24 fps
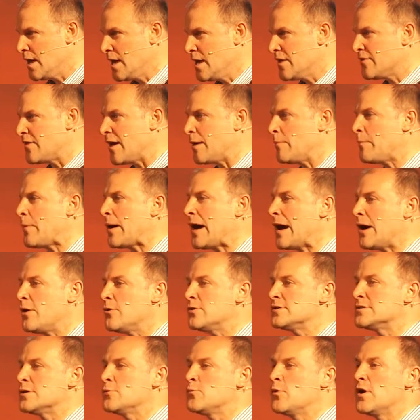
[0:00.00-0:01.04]
That power
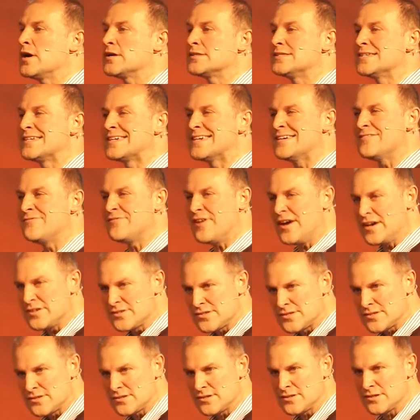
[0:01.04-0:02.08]
is at work to give
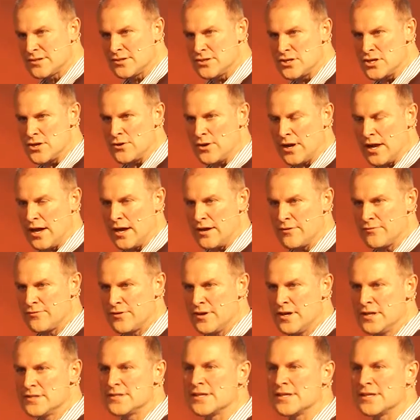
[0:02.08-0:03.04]
us new life,